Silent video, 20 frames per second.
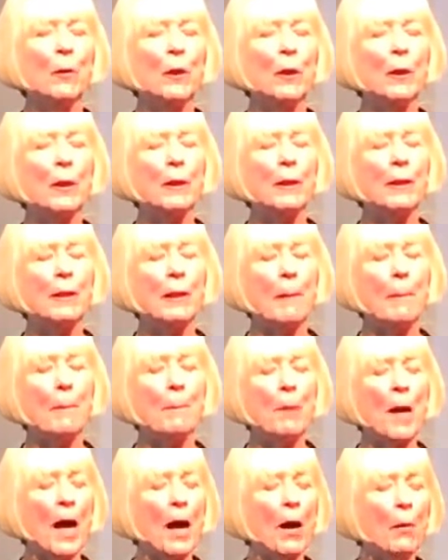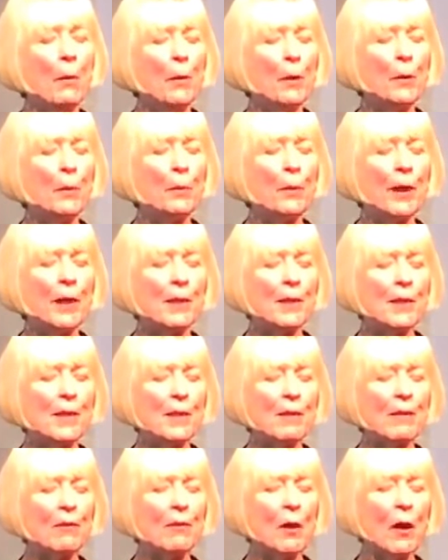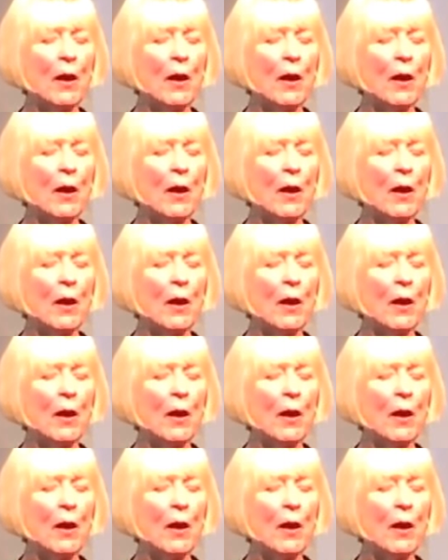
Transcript: for the power and presence of